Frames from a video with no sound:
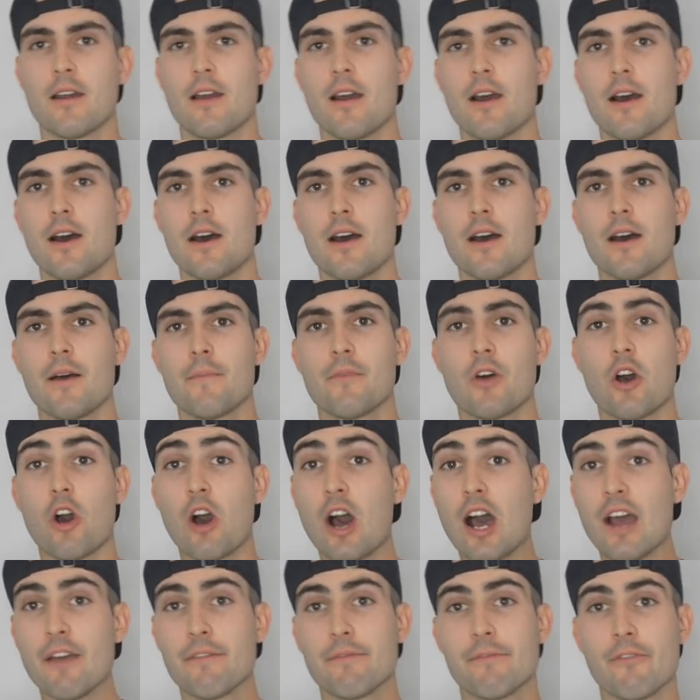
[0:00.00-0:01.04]
Um,
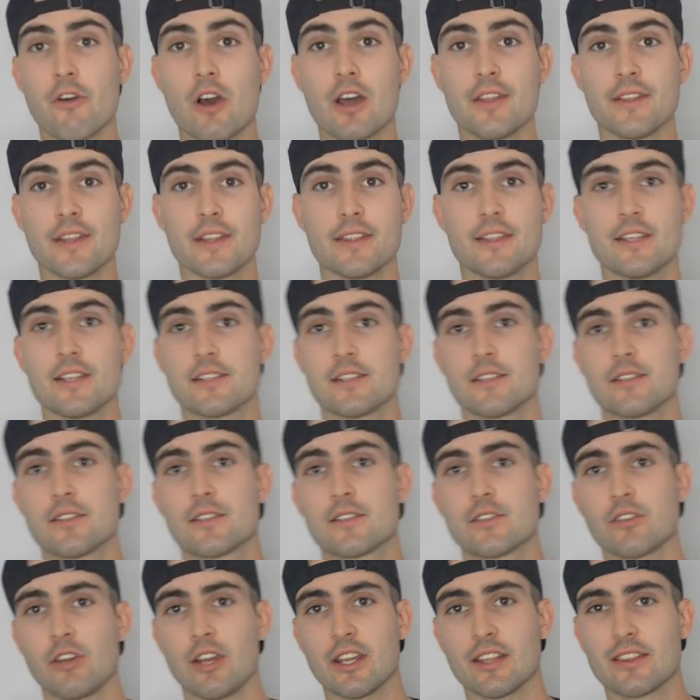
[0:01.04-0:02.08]
I find that this
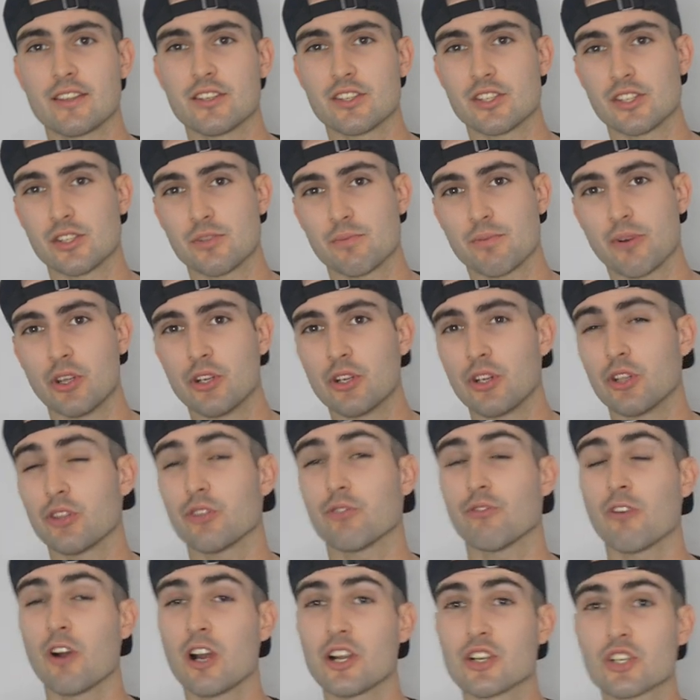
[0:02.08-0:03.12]
is like, this is probably not the
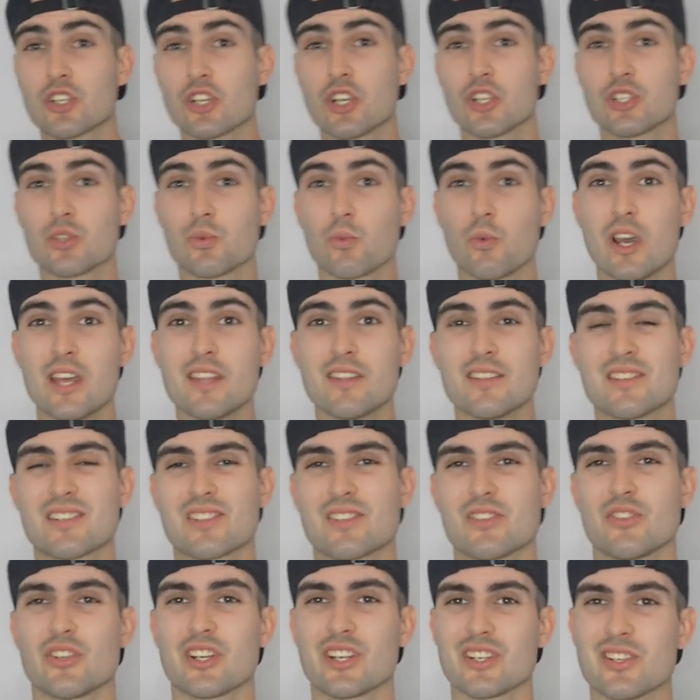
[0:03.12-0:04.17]
right shirt to wear this
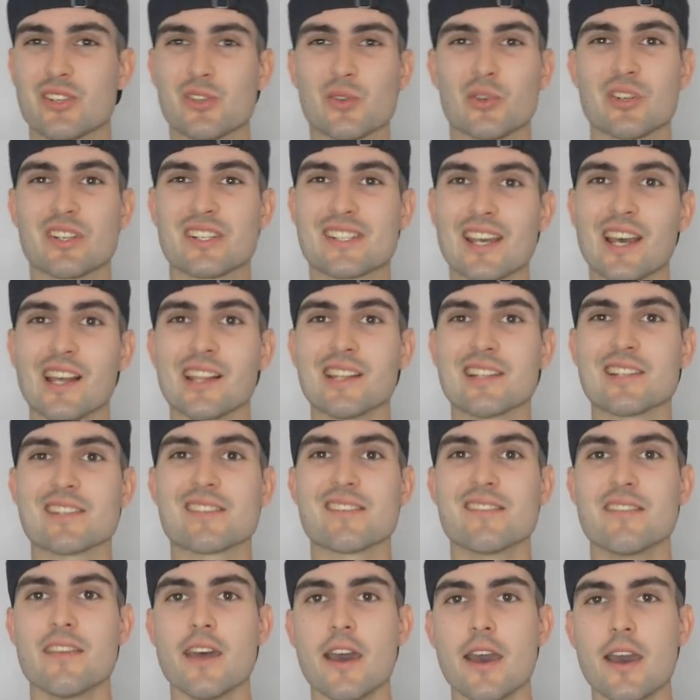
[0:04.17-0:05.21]
because I can sort of tell it's
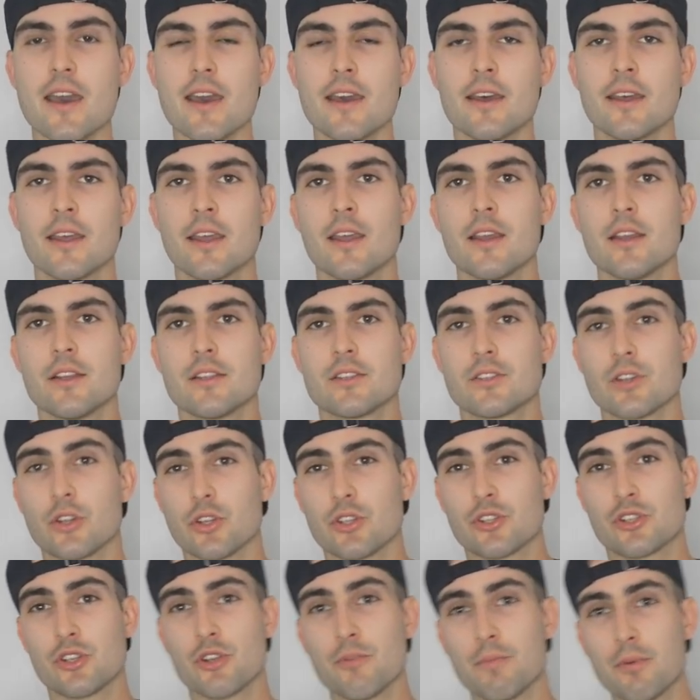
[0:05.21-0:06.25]
there. It's not
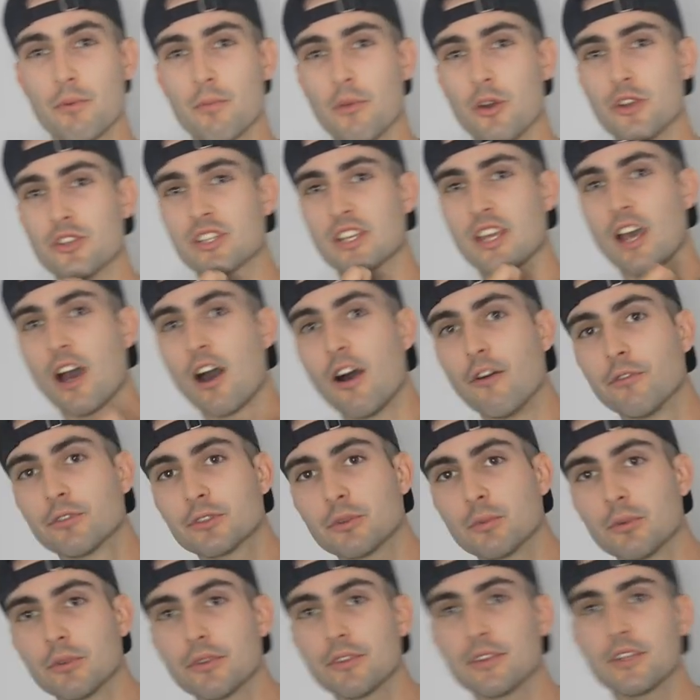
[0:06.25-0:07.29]
the super most
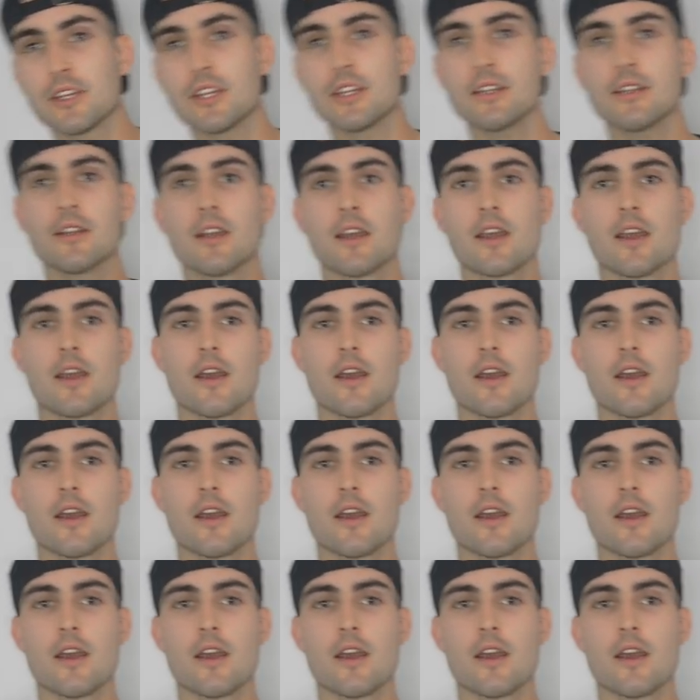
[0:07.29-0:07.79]
comfortable thing.